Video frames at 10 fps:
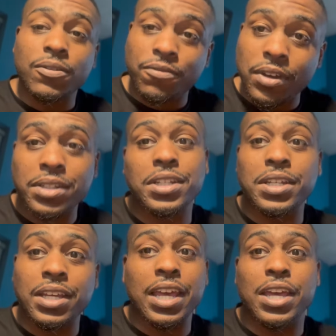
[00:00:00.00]
50
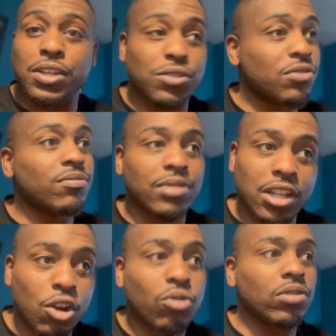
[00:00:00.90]
is
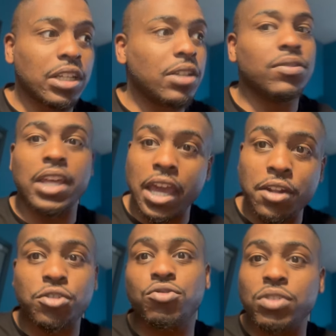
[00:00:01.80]
literally the
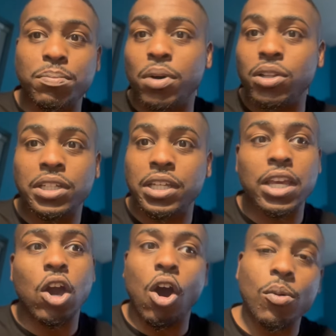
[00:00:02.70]
industry bully.
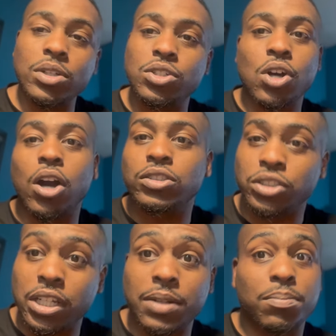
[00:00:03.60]
He'll always talk
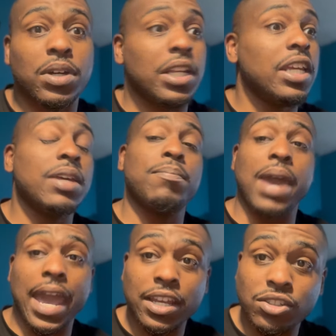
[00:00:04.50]
shit, but he can
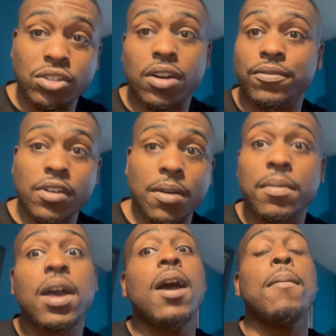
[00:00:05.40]
back his stuff up.
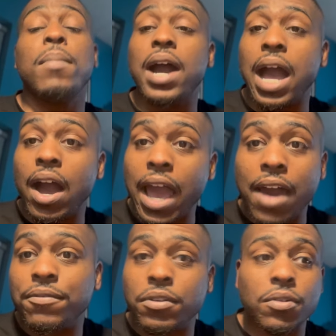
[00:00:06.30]
But
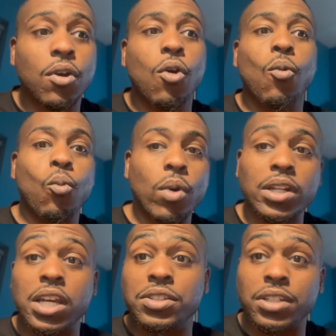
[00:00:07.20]
however, when
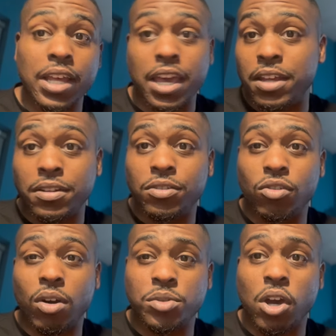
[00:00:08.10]
does it end? You know
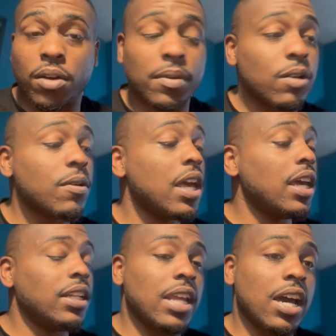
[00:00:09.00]
what I'm talking about?
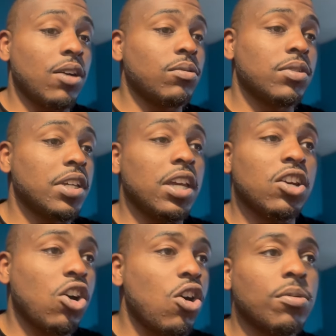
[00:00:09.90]
Now, King
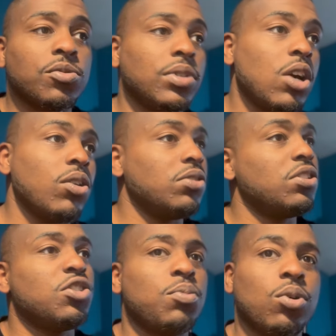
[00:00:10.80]
Combs, we know he's
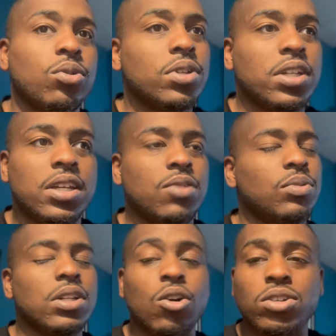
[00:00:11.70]
this spoiled kid.
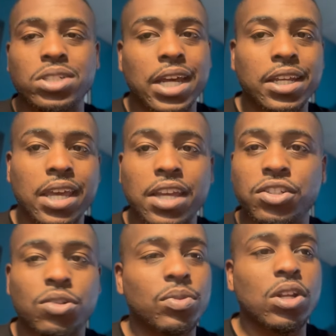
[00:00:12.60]
We know he's not a
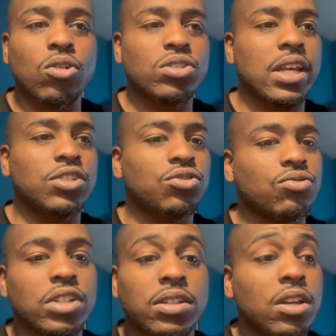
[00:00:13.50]
gangster. We know he's not
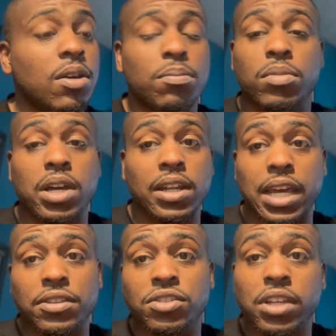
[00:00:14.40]
street. But
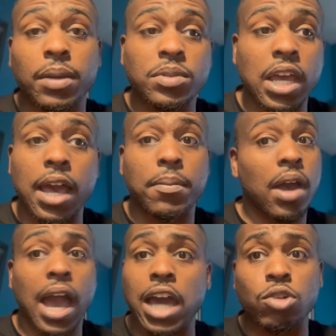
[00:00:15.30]
at the same time,
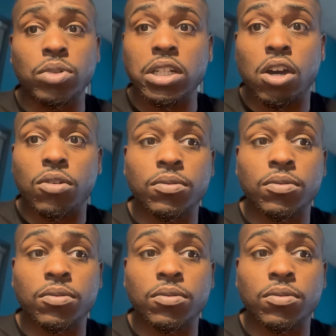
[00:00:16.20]
how do we know?